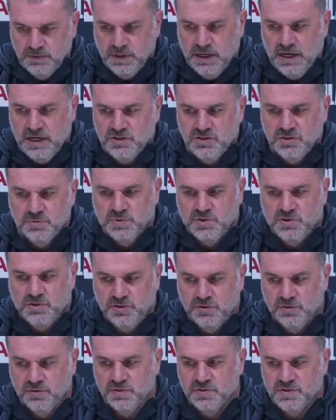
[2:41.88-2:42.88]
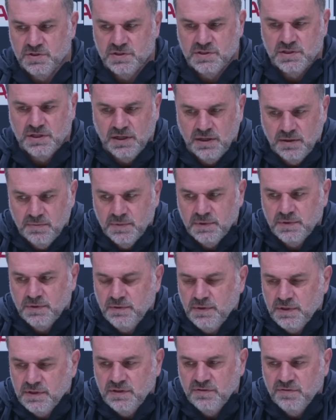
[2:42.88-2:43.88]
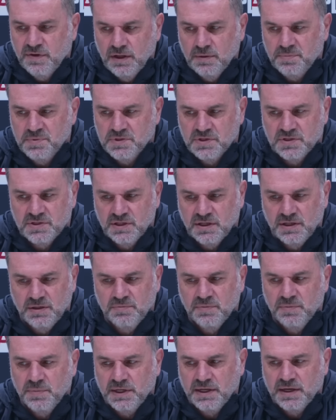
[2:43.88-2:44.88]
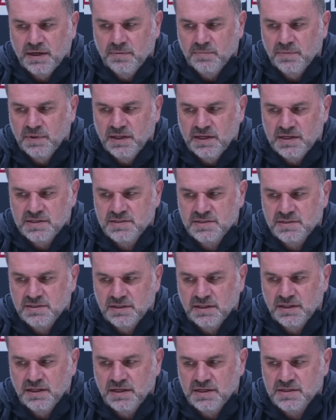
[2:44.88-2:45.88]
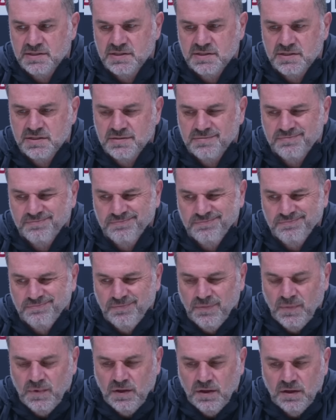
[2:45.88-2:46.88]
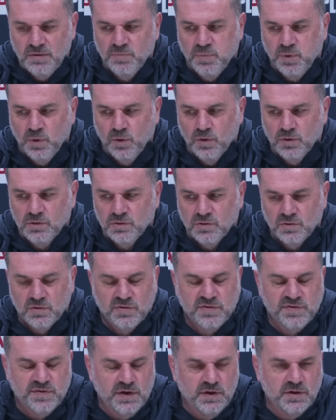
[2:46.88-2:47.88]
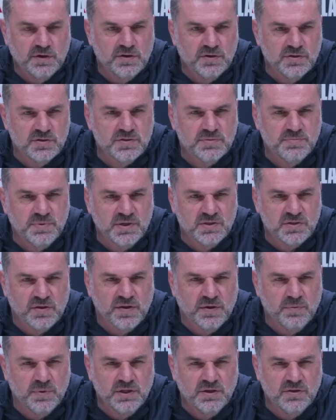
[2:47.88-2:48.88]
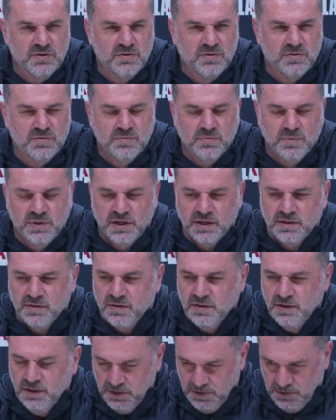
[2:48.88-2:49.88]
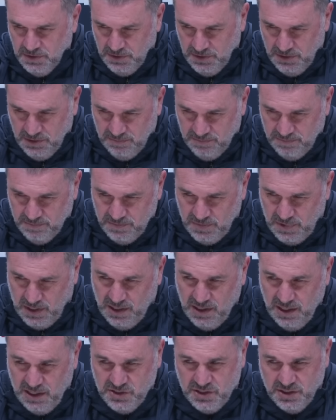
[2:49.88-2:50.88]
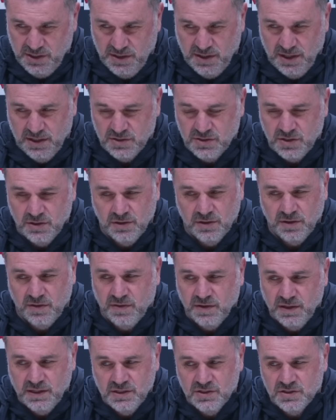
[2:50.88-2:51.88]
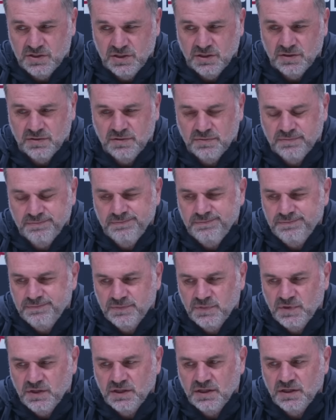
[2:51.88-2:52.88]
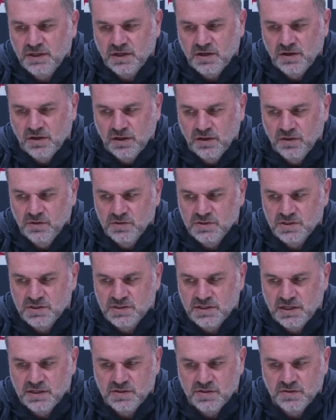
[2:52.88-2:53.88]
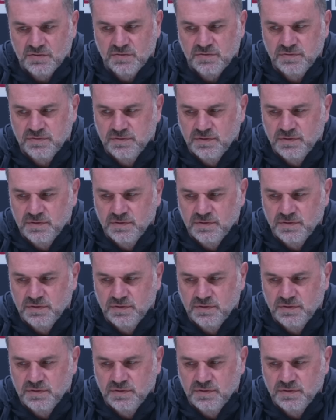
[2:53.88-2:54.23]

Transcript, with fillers: as you mature as a team and, and develop as a team become less and less important or a focus because I think when you when you clutching at those kind of things, you, you you're kind of losing sense of